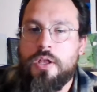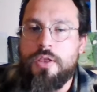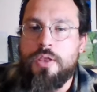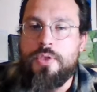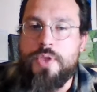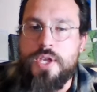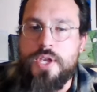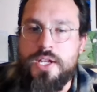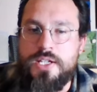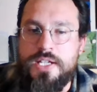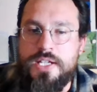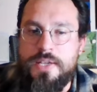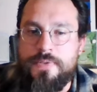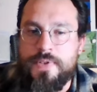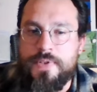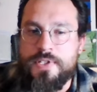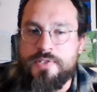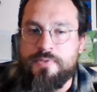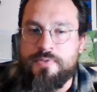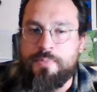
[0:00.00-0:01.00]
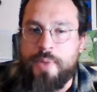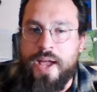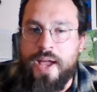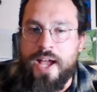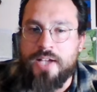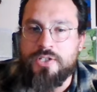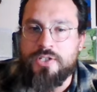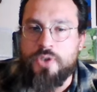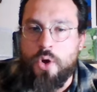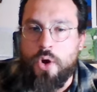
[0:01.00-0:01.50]
the defensive
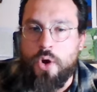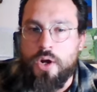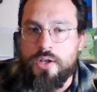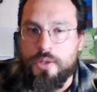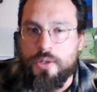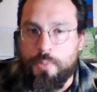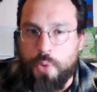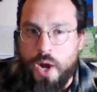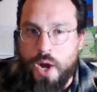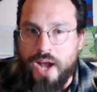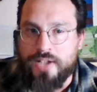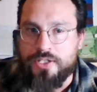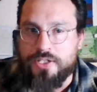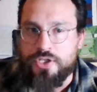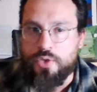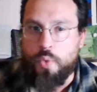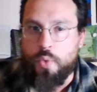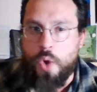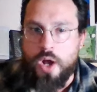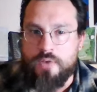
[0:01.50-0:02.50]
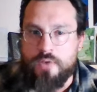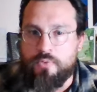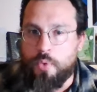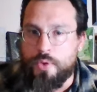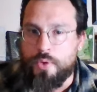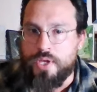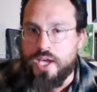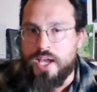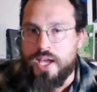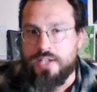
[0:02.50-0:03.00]
backs on the practice squad for
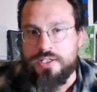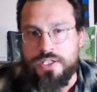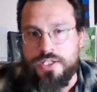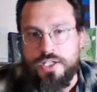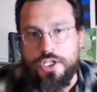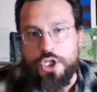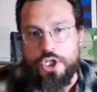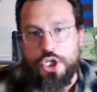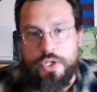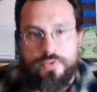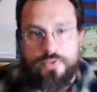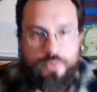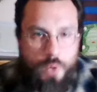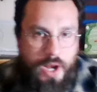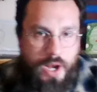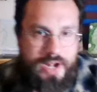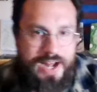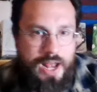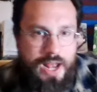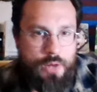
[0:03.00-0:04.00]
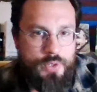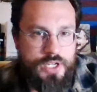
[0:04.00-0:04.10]
the Kansas City Chiefs right now.